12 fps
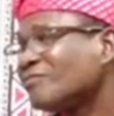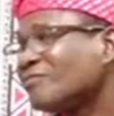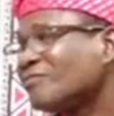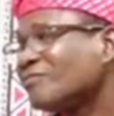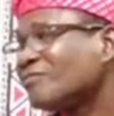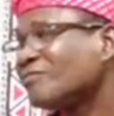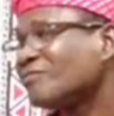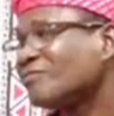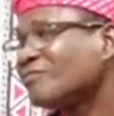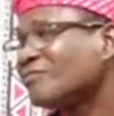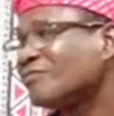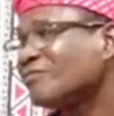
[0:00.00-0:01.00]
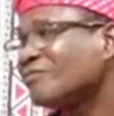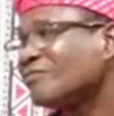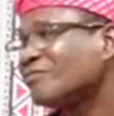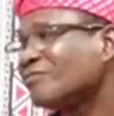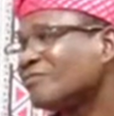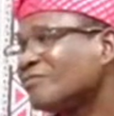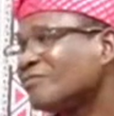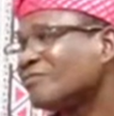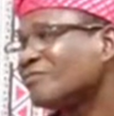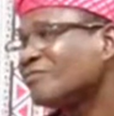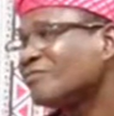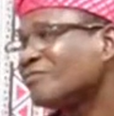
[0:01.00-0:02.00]

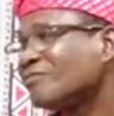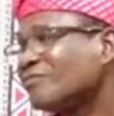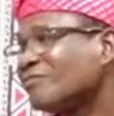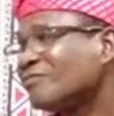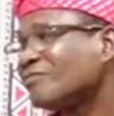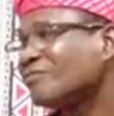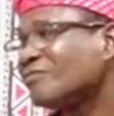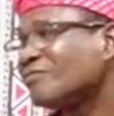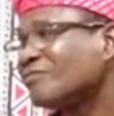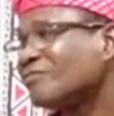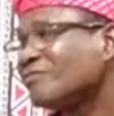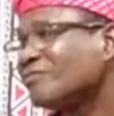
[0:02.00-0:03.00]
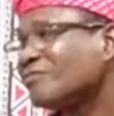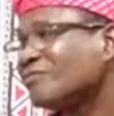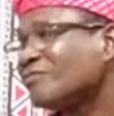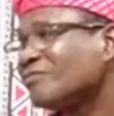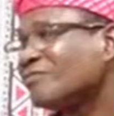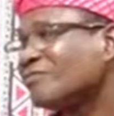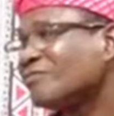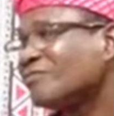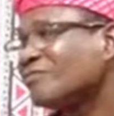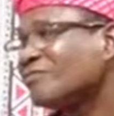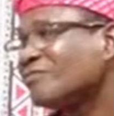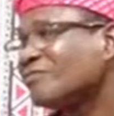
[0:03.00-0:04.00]
No one is speaking in this clip.